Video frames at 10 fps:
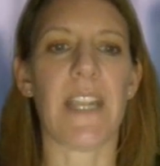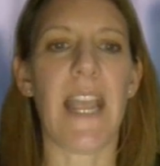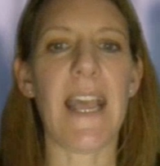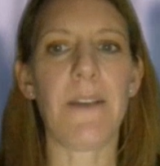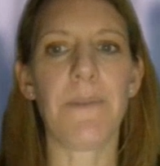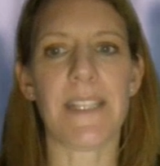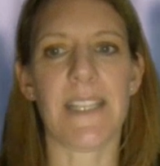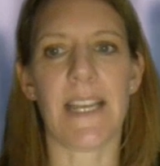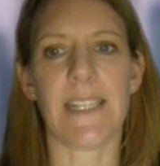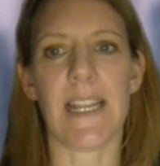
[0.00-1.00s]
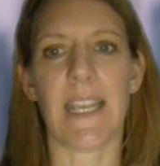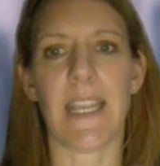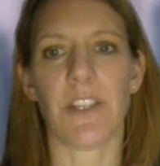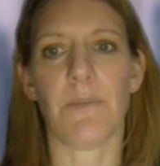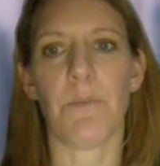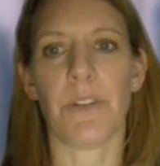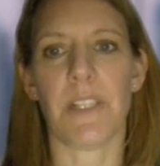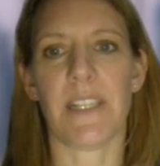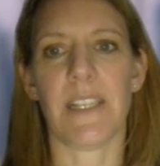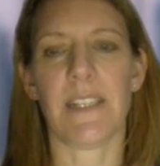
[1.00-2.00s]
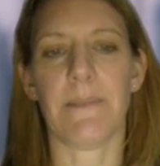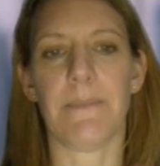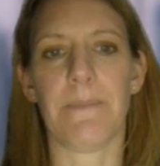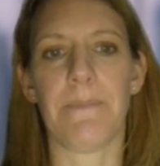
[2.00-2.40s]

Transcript: and how is that delegation monitored?